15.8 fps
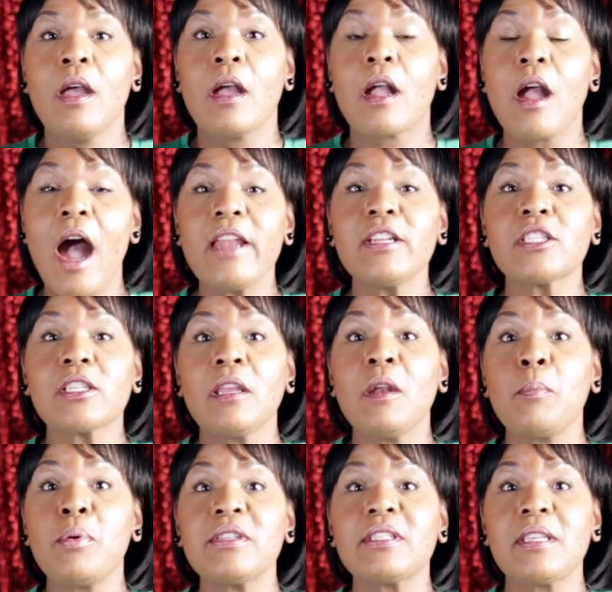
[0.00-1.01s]
God is going
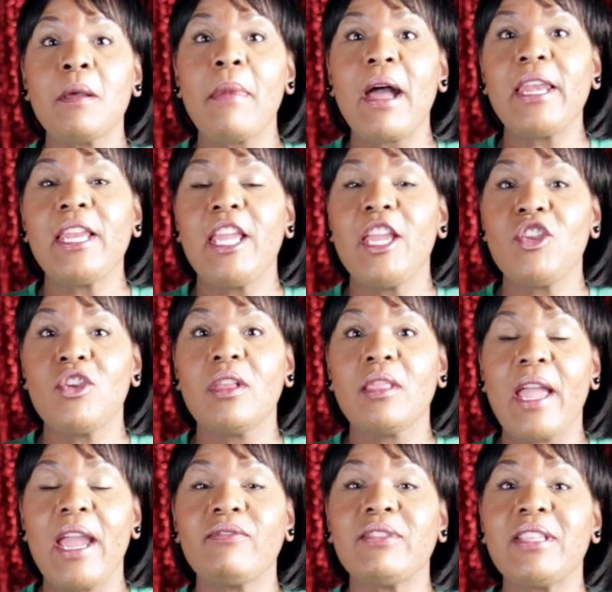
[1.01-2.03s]
to put somebody in your
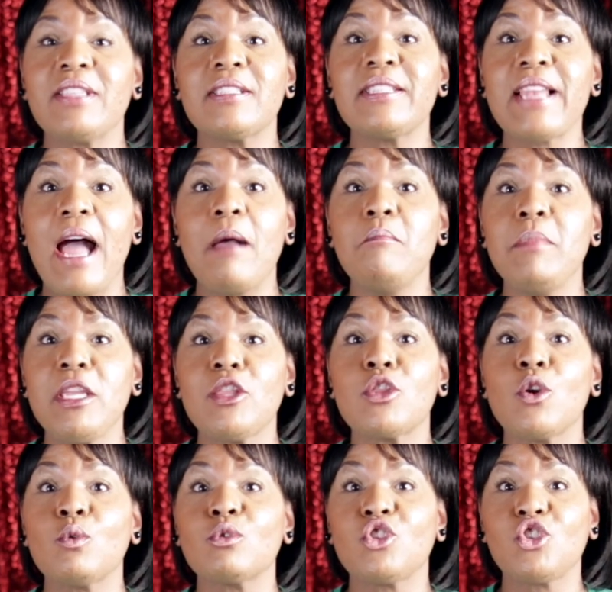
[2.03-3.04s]
life that does not meet
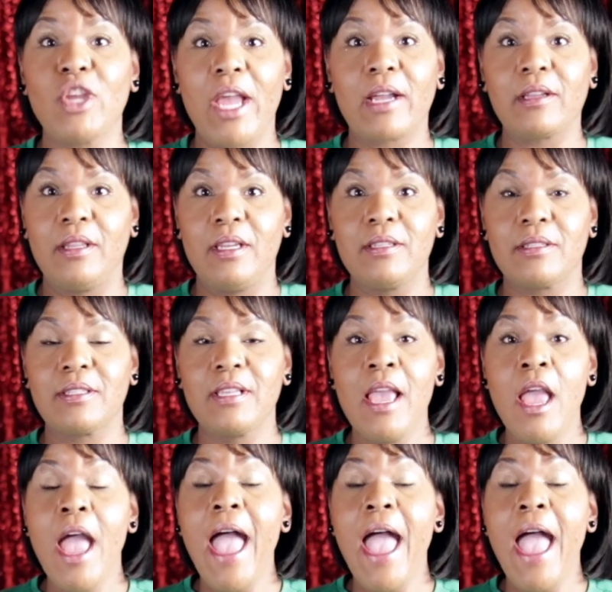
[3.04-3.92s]
those checklists.